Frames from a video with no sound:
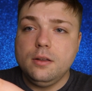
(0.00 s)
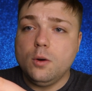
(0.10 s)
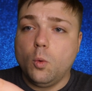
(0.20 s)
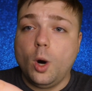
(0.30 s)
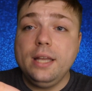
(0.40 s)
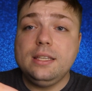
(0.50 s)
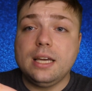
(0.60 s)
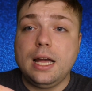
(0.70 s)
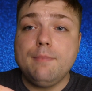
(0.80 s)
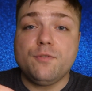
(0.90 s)
1
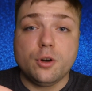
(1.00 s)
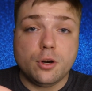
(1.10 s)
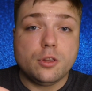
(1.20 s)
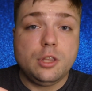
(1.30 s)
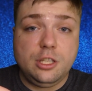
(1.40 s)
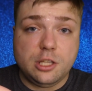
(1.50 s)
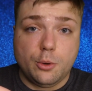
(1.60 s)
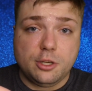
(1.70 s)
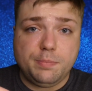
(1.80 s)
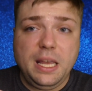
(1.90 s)
time for the
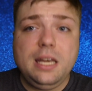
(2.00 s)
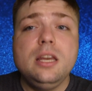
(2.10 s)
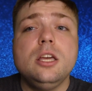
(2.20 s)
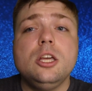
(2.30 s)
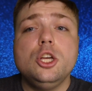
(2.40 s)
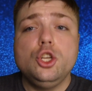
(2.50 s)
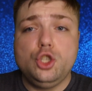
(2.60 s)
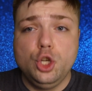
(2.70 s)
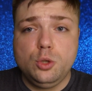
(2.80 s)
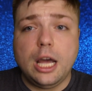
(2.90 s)
slower speed,
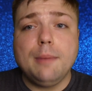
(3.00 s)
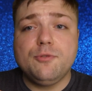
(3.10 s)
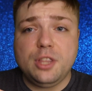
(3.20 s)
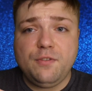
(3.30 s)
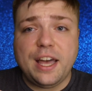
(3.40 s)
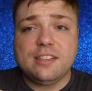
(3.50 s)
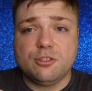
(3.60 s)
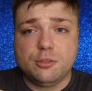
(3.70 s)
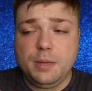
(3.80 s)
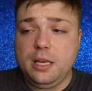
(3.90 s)
2 times for the faster
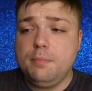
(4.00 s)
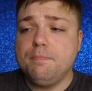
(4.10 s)
speed.